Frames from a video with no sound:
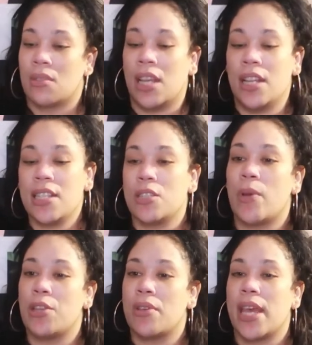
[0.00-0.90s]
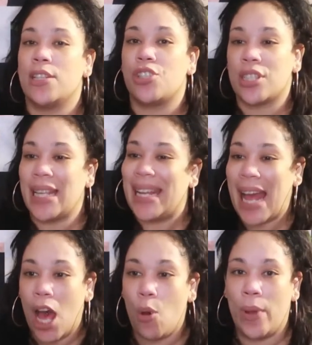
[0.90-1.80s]
And this is why you can't just lay
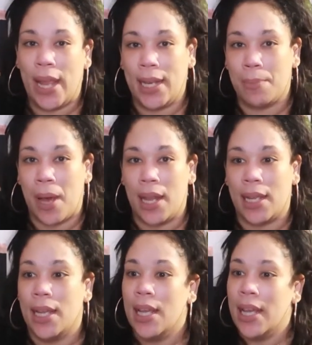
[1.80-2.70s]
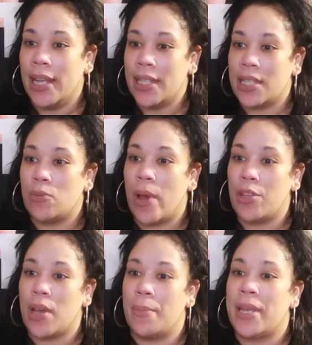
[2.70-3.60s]
down with anybody. And this is why
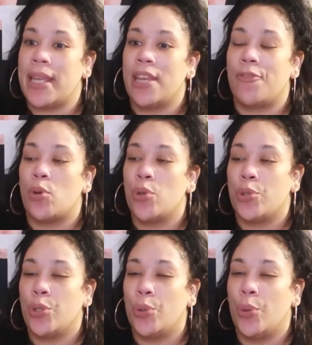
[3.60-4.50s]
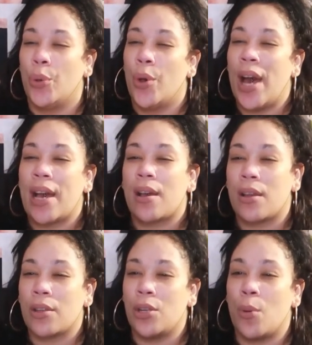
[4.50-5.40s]
you gotta be careful who you,
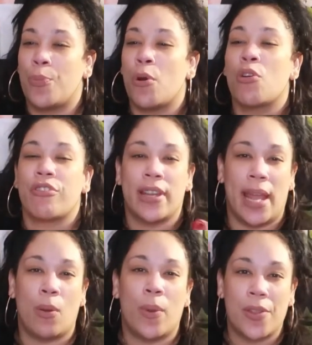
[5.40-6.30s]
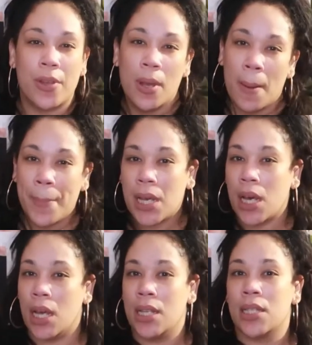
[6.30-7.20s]
you know, procreate with.
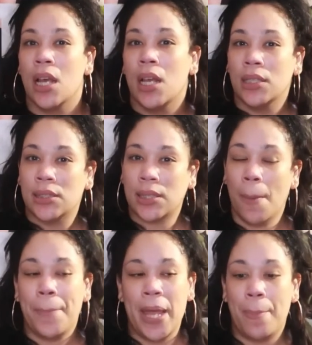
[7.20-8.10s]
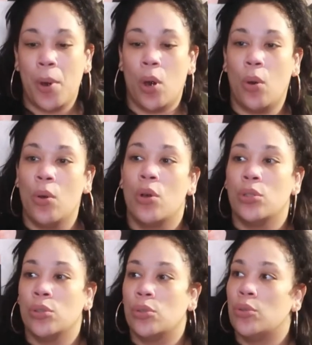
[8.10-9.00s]
Because some people
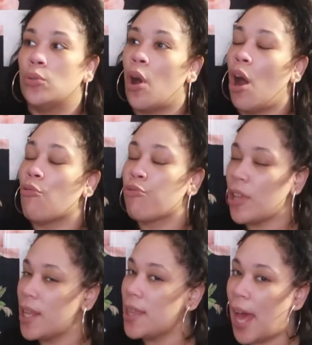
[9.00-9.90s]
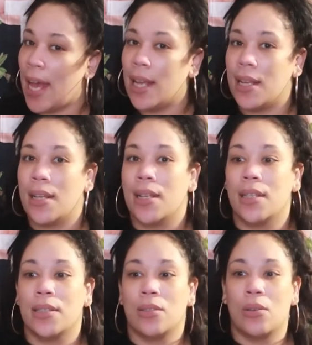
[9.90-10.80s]
are really that
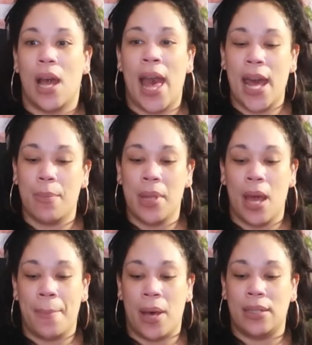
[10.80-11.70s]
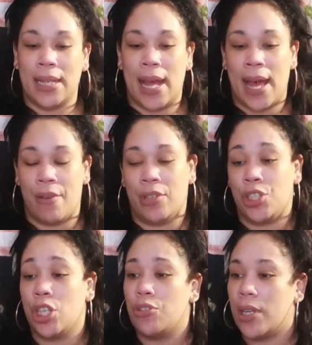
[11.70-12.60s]
adamant about not having
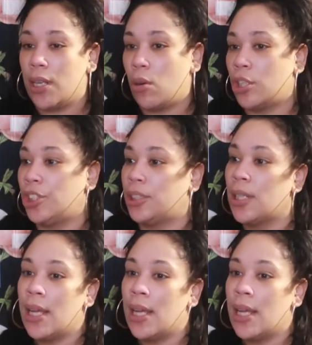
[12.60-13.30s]
children or just,